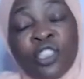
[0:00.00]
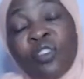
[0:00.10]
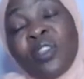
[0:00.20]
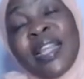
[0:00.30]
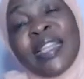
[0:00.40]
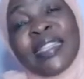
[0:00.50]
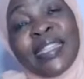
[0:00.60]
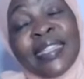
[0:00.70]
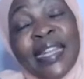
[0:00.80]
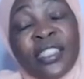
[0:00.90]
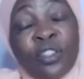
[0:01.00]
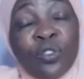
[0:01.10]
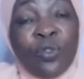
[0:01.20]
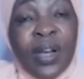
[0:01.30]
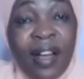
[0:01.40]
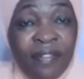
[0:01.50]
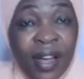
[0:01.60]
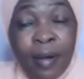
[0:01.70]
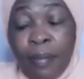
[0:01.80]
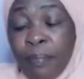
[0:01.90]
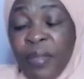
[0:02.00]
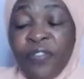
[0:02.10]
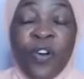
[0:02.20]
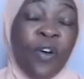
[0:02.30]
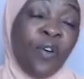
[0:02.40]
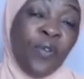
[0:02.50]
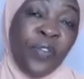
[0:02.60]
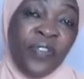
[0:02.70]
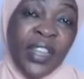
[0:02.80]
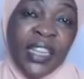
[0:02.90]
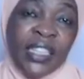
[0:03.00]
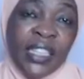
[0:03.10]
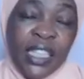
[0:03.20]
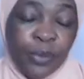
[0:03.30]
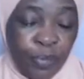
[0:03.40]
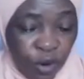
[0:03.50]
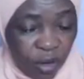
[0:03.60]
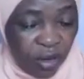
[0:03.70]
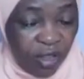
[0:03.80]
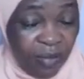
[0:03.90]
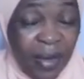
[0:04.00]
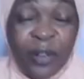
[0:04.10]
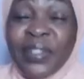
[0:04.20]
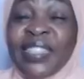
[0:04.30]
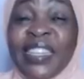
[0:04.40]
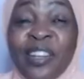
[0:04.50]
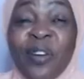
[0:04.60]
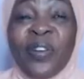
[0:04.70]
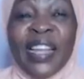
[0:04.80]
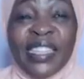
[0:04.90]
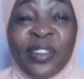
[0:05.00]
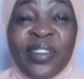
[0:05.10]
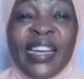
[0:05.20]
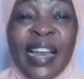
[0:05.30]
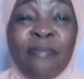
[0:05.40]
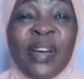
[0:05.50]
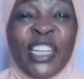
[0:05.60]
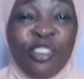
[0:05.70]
So those are the 6 lessons we'll cover before we finish this book. But we're still on lesson number